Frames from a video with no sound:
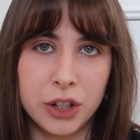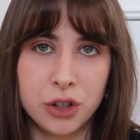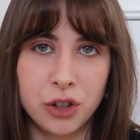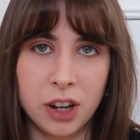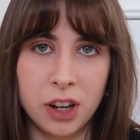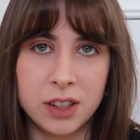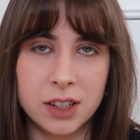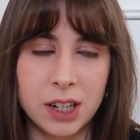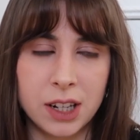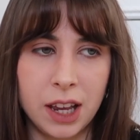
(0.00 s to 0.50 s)

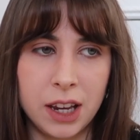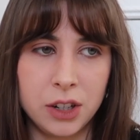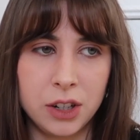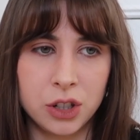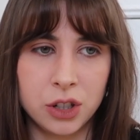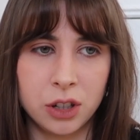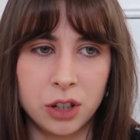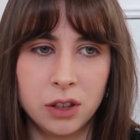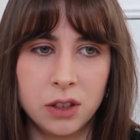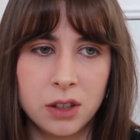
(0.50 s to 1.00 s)

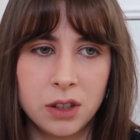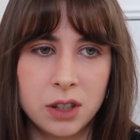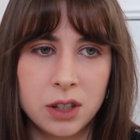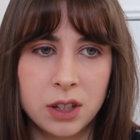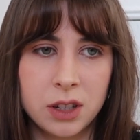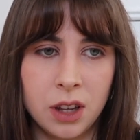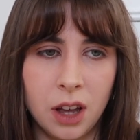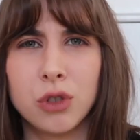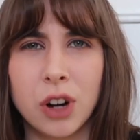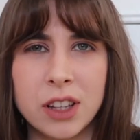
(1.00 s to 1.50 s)

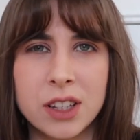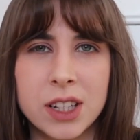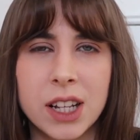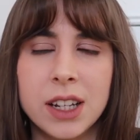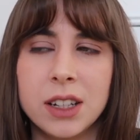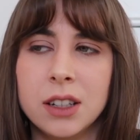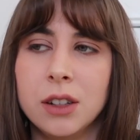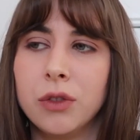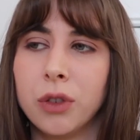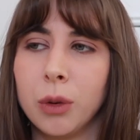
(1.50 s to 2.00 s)
translations,
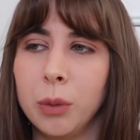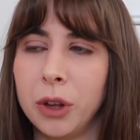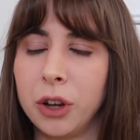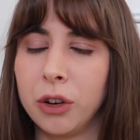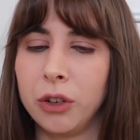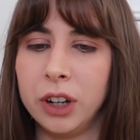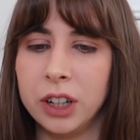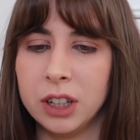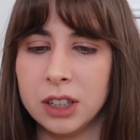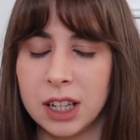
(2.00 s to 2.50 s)
translated from the
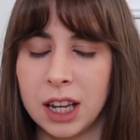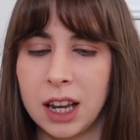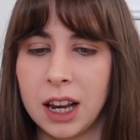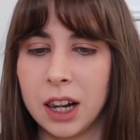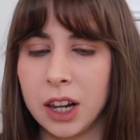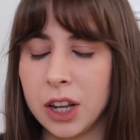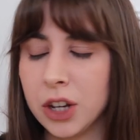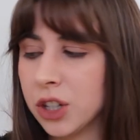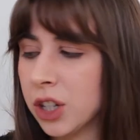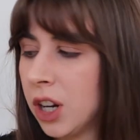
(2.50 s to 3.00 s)
Korean to
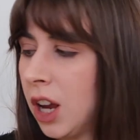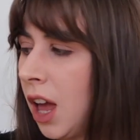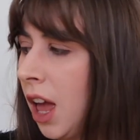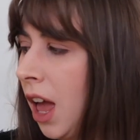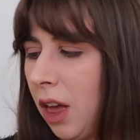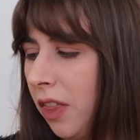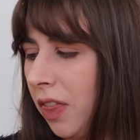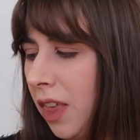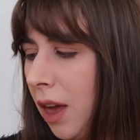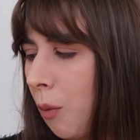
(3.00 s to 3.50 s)
English,
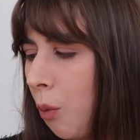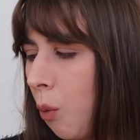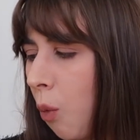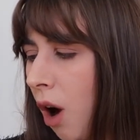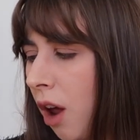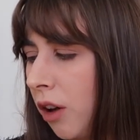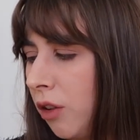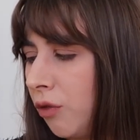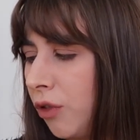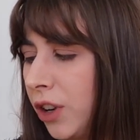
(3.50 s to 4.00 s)
and then
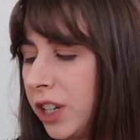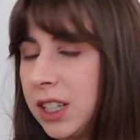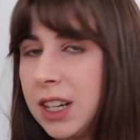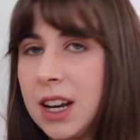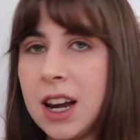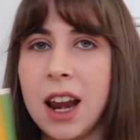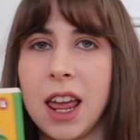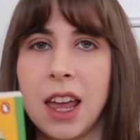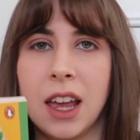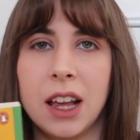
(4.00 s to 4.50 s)
1 written
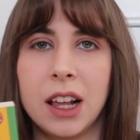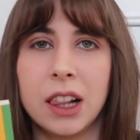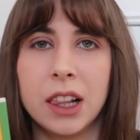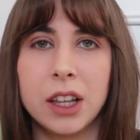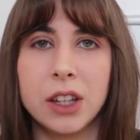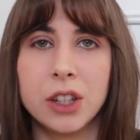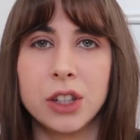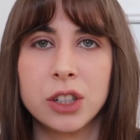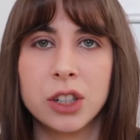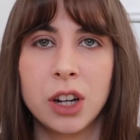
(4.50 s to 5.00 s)
in
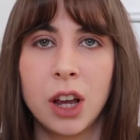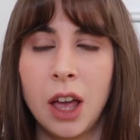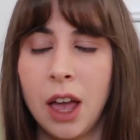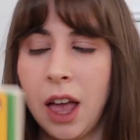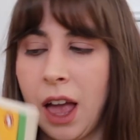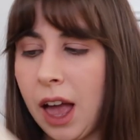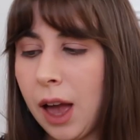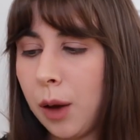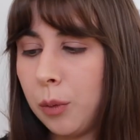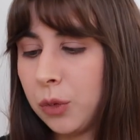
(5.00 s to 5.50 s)
English.
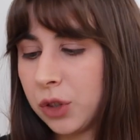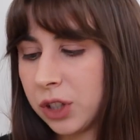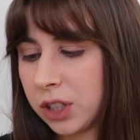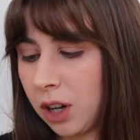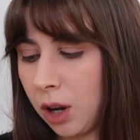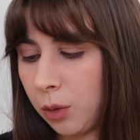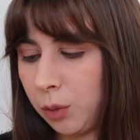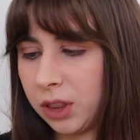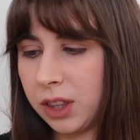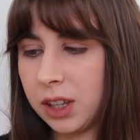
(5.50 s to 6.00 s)
And we'll
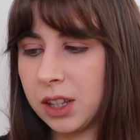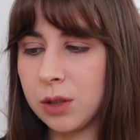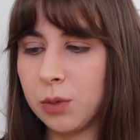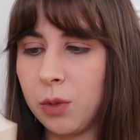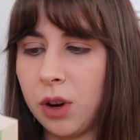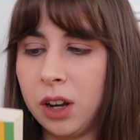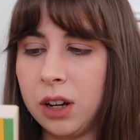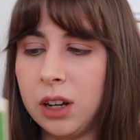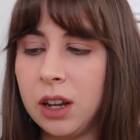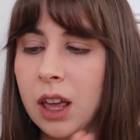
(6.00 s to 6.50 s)
start with this
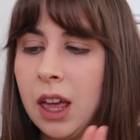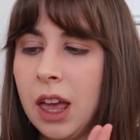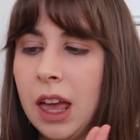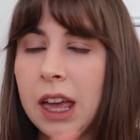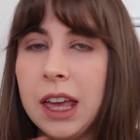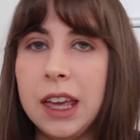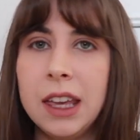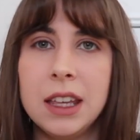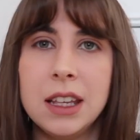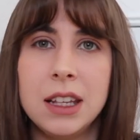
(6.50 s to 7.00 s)
one.
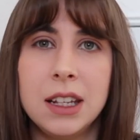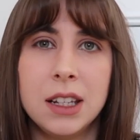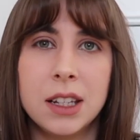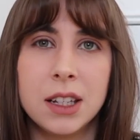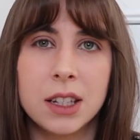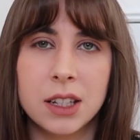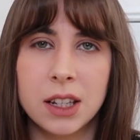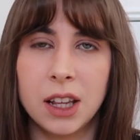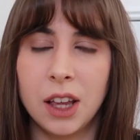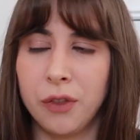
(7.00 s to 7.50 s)
It
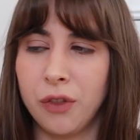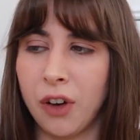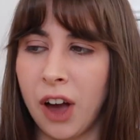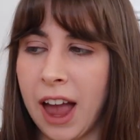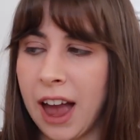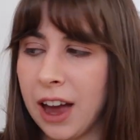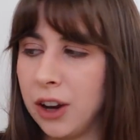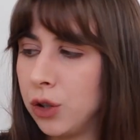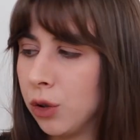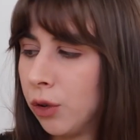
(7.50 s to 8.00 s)
is If I
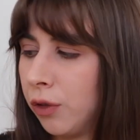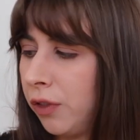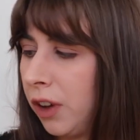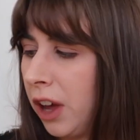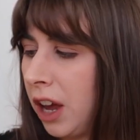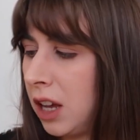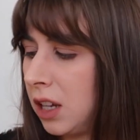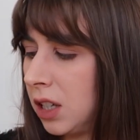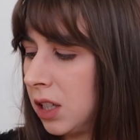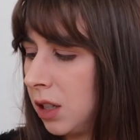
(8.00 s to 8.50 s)
Had Your
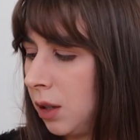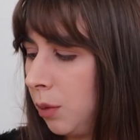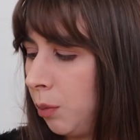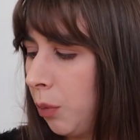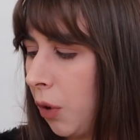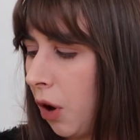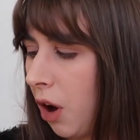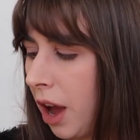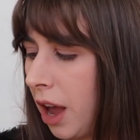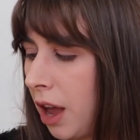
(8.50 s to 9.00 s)
Face
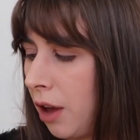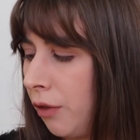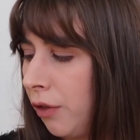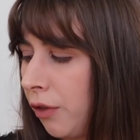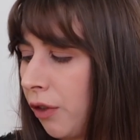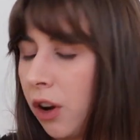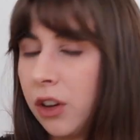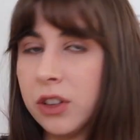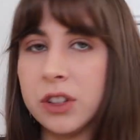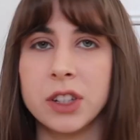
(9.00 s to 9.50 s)
by
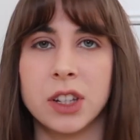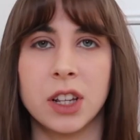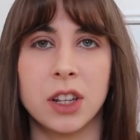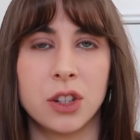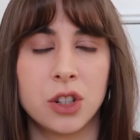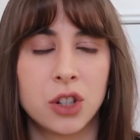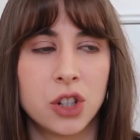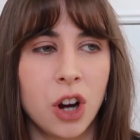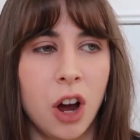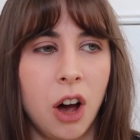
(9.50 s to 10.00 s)

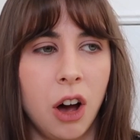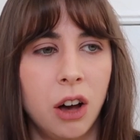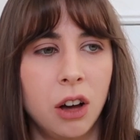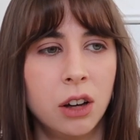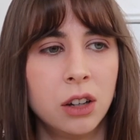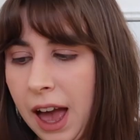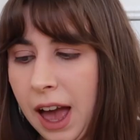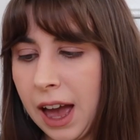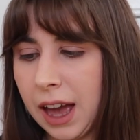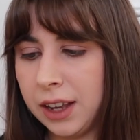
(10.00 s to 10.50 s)
Frances Cha.
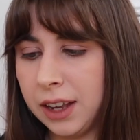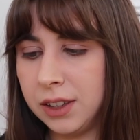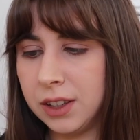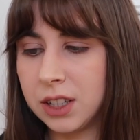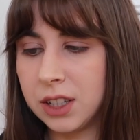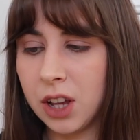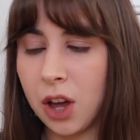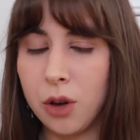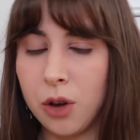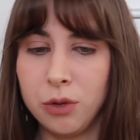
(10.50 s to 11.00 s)
And
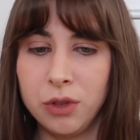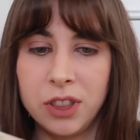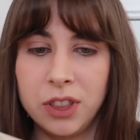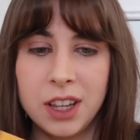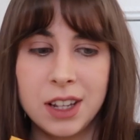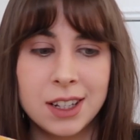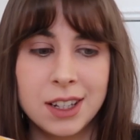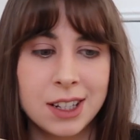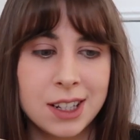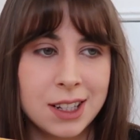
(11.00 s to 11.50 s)
so
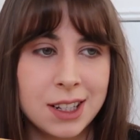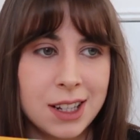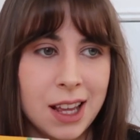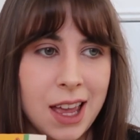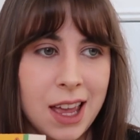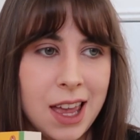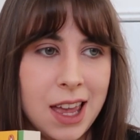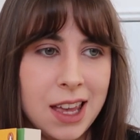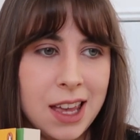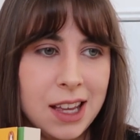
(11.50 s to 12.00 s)
this
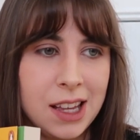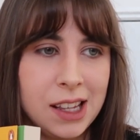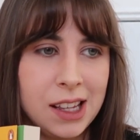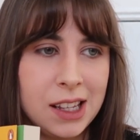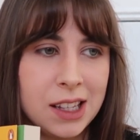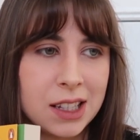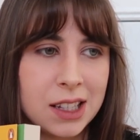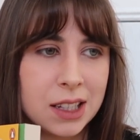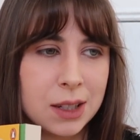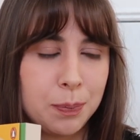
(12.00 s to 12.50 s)

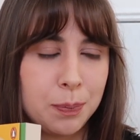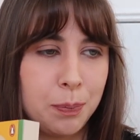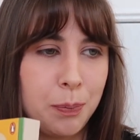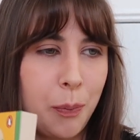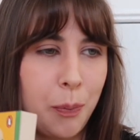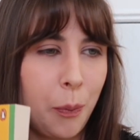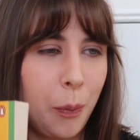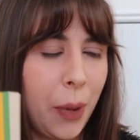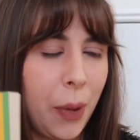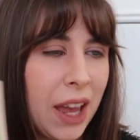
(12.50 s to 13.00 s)
is
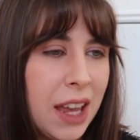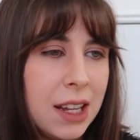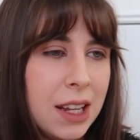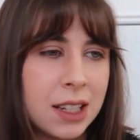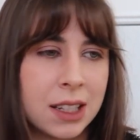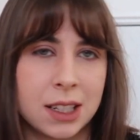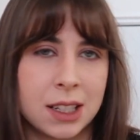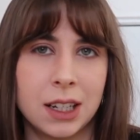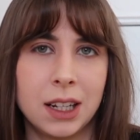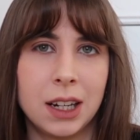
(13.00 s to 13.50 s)

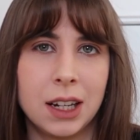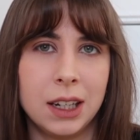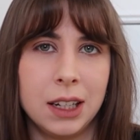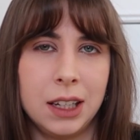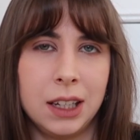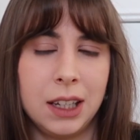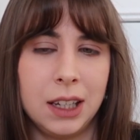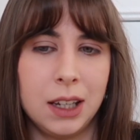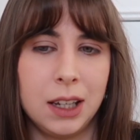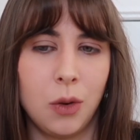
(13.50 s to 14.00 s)

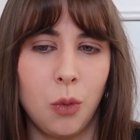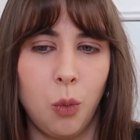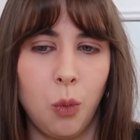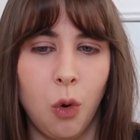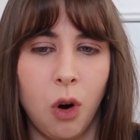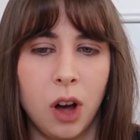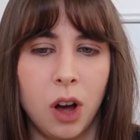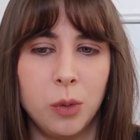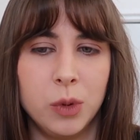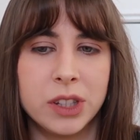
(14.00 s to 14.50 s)
basically
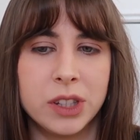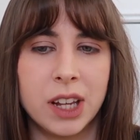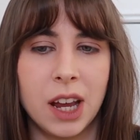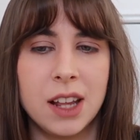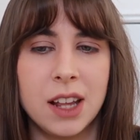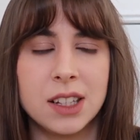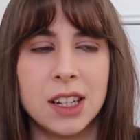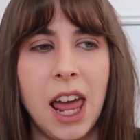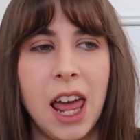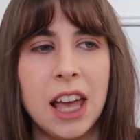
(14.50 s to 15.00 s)
what I would say
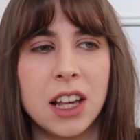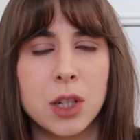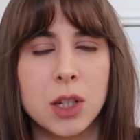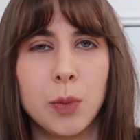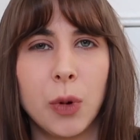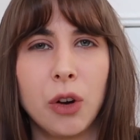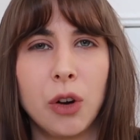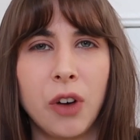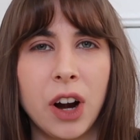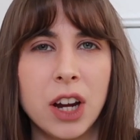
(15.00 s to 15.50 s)
is an
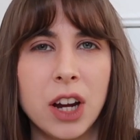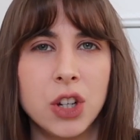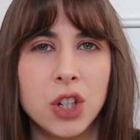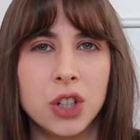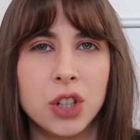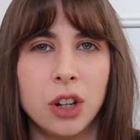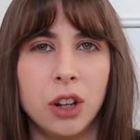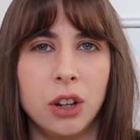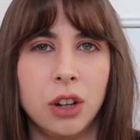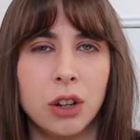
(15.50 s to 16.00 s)

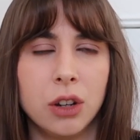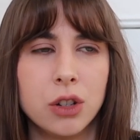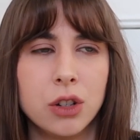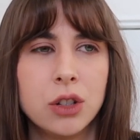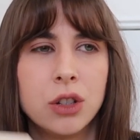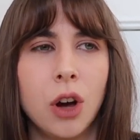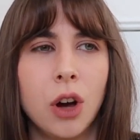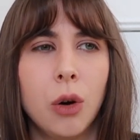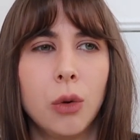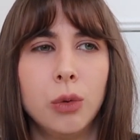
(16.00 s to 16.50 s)
exploration
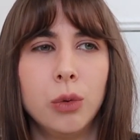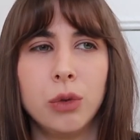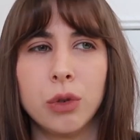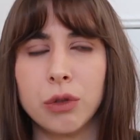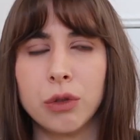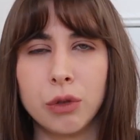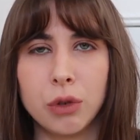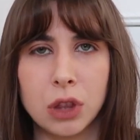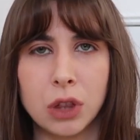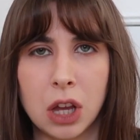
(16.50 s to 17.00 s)
told
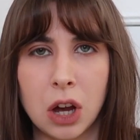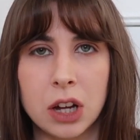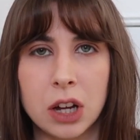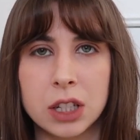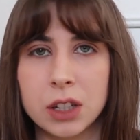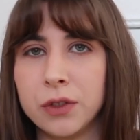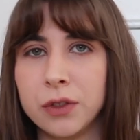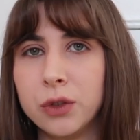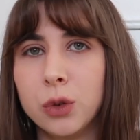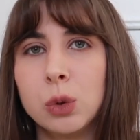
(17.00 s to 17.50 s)
through the
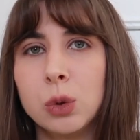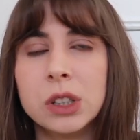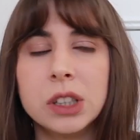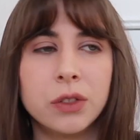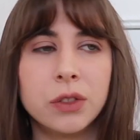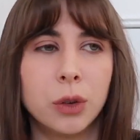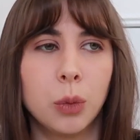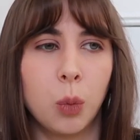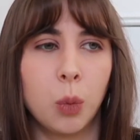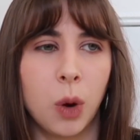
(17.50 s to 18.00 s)
eyes of 4
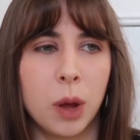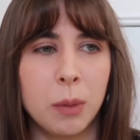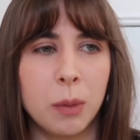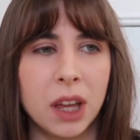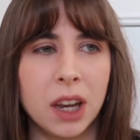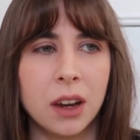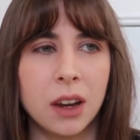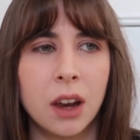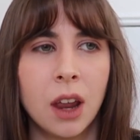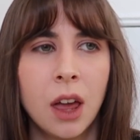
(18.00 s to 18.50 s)
different
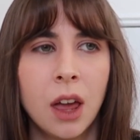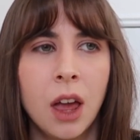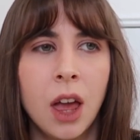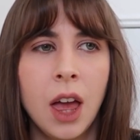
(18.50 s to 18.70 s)
women.